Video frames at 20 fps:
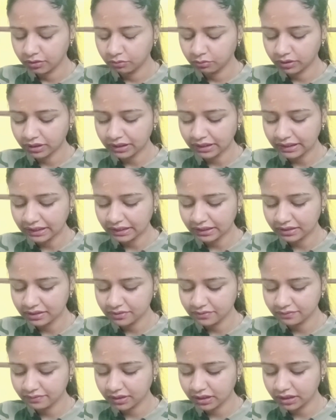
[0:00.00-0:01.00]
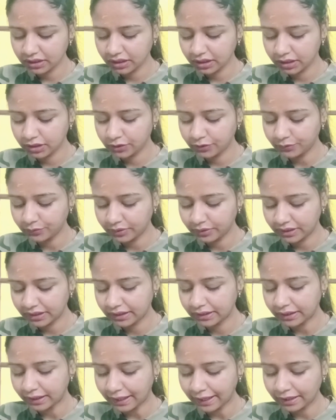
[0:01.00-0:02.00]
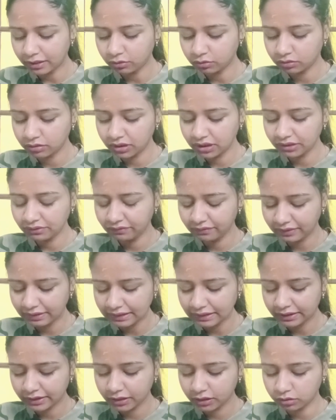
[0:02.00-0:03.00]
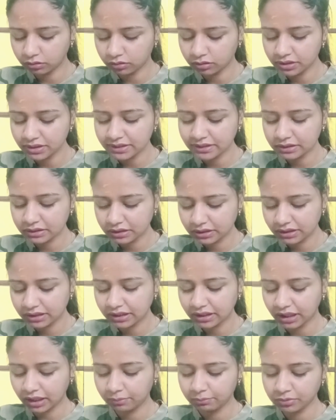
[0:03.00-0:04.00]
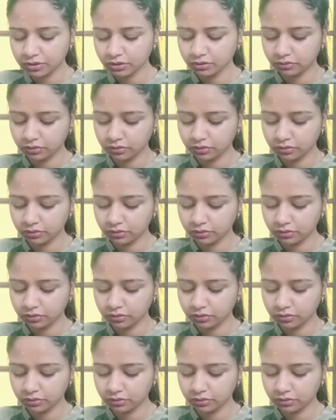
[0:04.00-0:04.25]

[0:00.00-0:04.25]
Okay, that is, we need to retry only failed records 3 times.